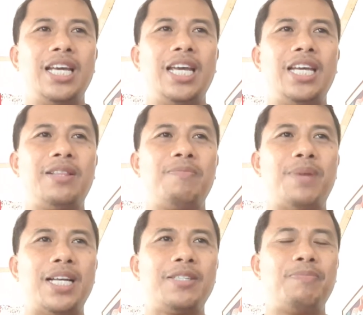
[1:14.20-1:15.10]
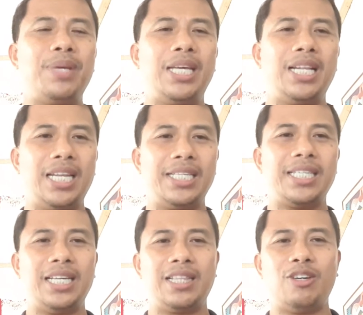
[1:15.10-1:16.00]
it must be
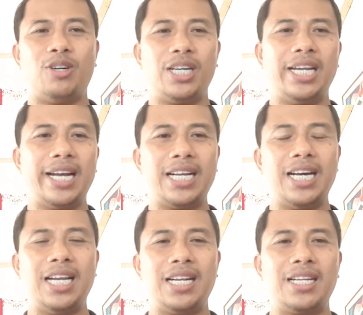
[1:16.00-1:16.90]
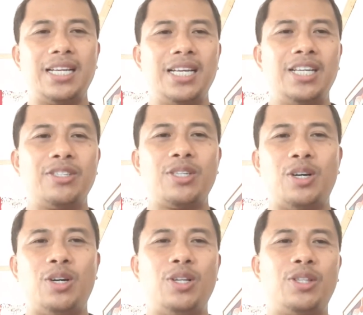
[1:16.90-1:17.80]
licit or legal. So
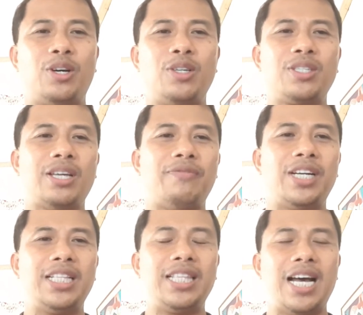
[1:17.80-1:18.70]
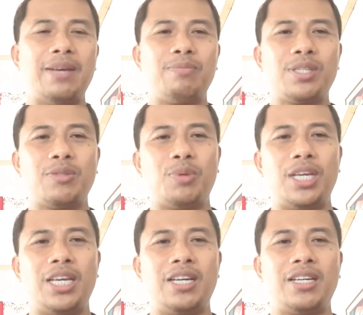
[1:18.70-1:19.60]
although several times
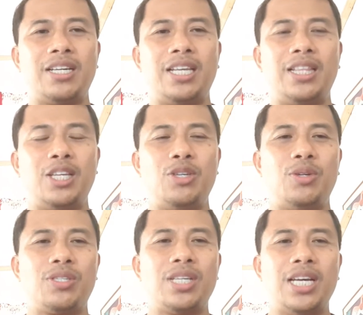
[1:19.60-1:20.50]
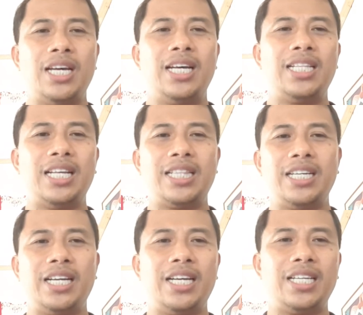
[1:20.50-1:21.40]
we hear in the news that
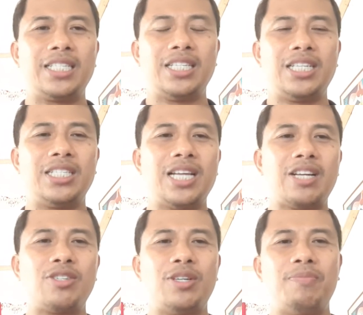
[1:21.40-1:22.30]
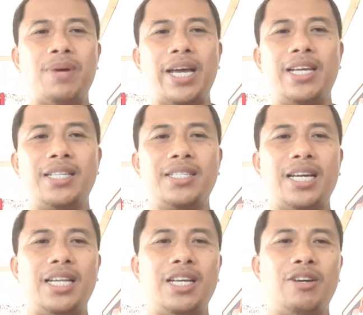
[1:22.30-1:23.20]
there is a transaction of buying and
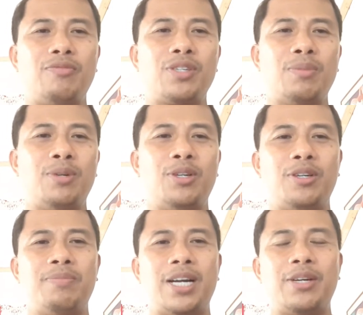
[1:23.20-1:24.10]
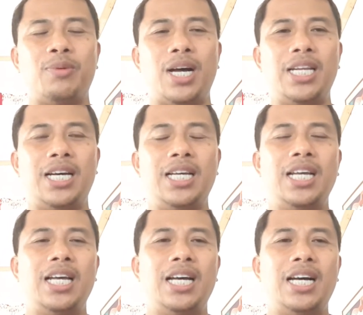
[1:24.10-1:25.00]
selling of shabu or marijuana,
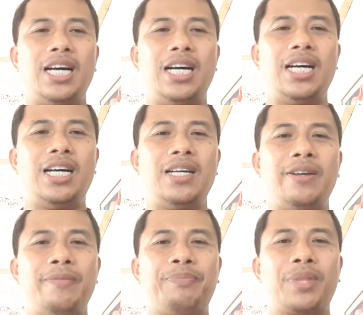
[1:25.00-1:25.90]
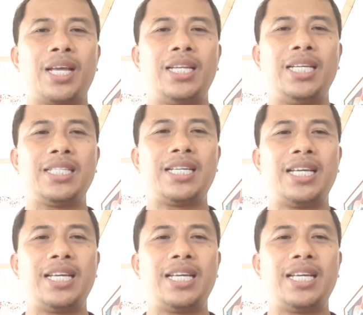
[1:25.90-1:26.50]
uh, this